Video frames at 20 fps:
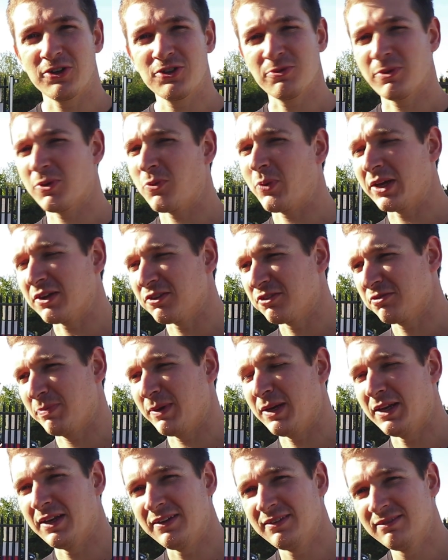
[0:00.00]
it shouldn't be wheel
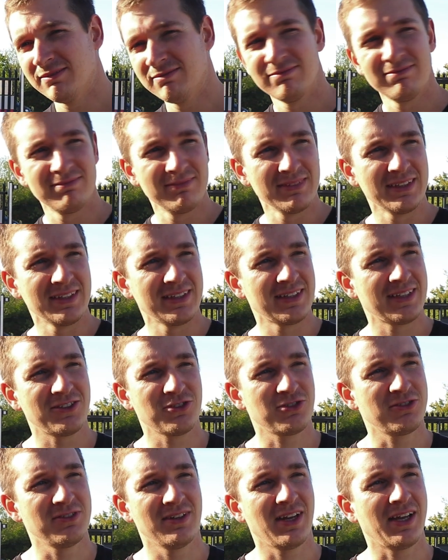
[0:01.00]
spinning, it
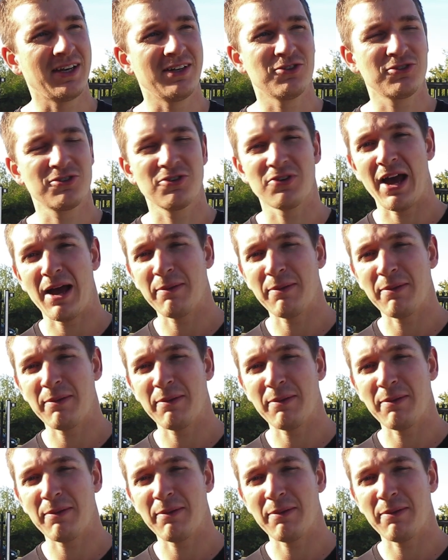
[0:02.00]
just doesn't